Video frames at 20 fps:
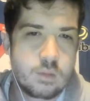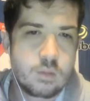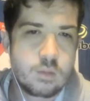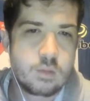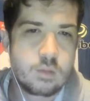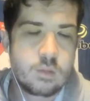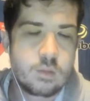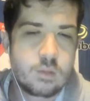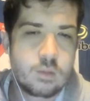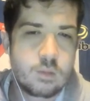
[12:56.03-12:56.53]

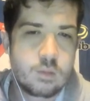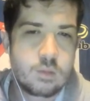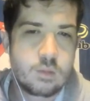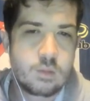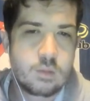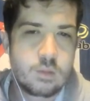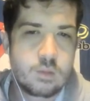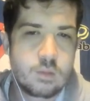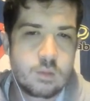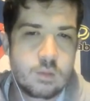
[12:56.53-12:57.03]

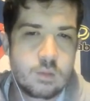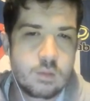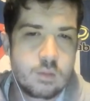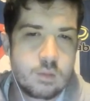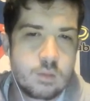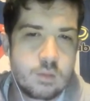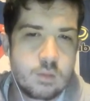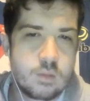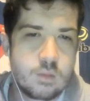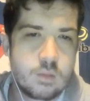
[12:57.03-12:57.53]

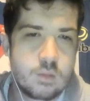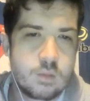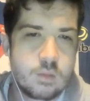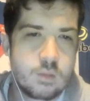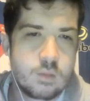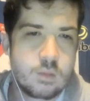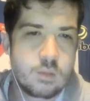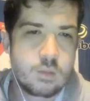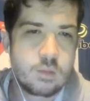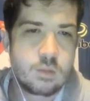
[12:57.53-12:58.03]

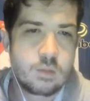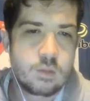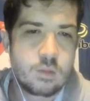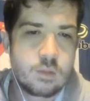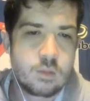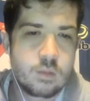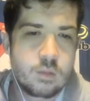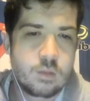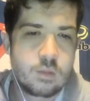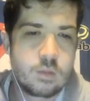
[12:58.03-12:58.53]

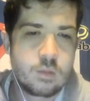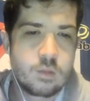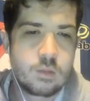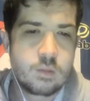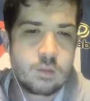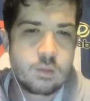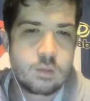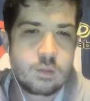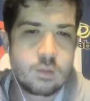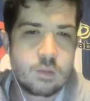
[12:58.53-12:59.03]

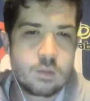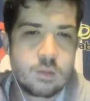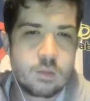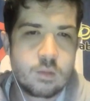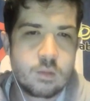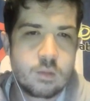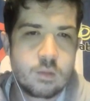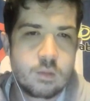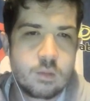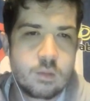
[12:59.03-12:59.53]

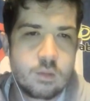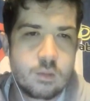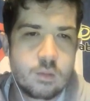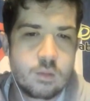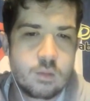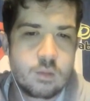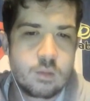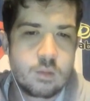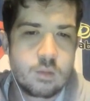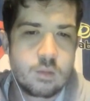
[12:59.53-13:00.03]

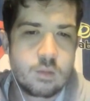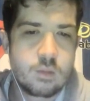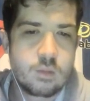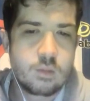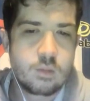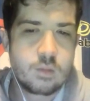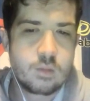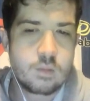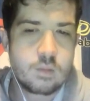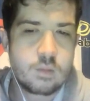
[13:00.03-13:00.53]

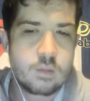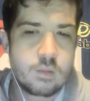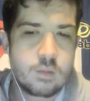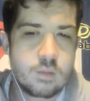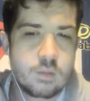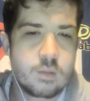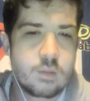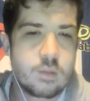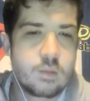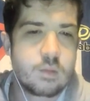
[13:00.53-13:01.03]

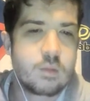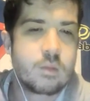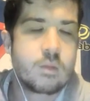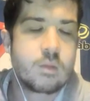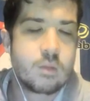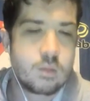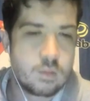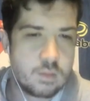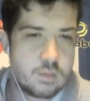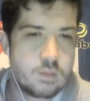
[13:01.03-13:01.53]

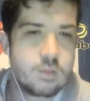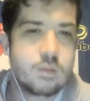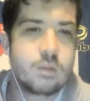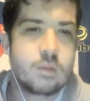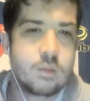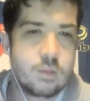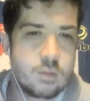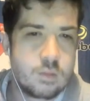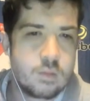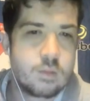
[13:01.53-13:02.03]

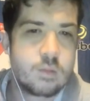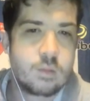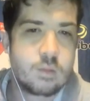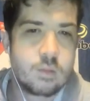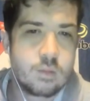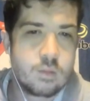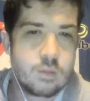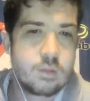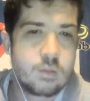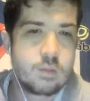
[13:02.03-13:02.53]

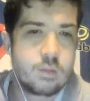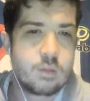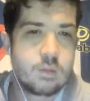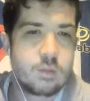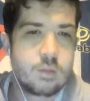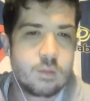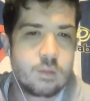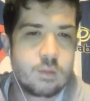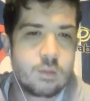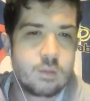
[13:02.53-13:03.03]

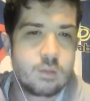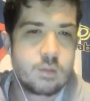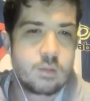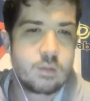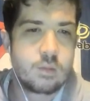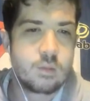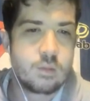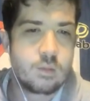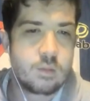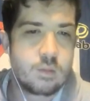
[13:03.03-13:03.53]

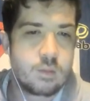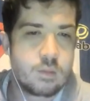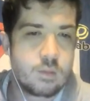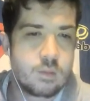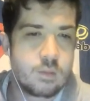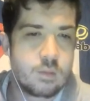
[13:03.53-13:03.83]
[no speech]